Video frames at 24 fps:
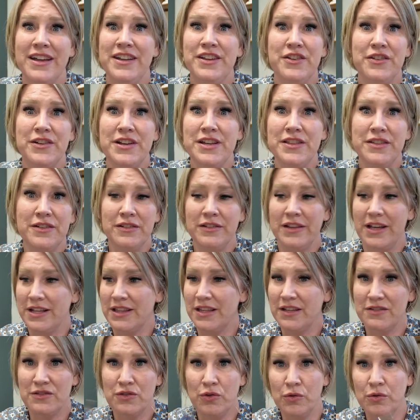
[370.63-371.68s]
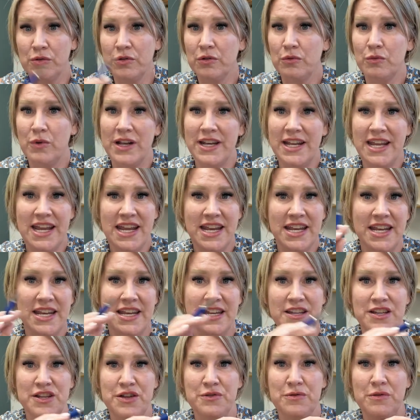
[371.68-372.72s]
you're either like this total
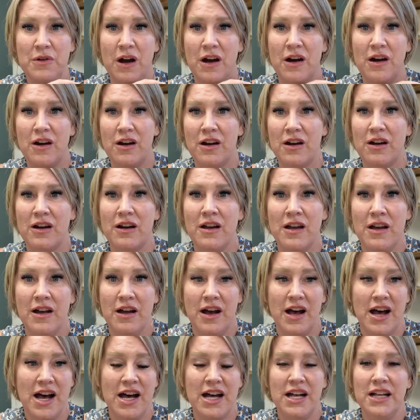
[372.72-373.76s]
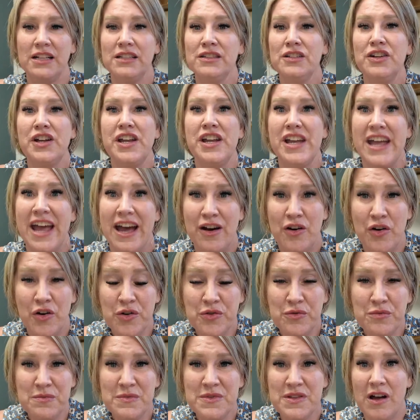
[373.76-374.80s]
180. You are looking at
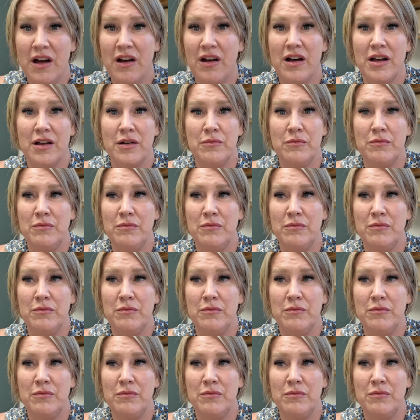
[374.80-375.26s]
homes on,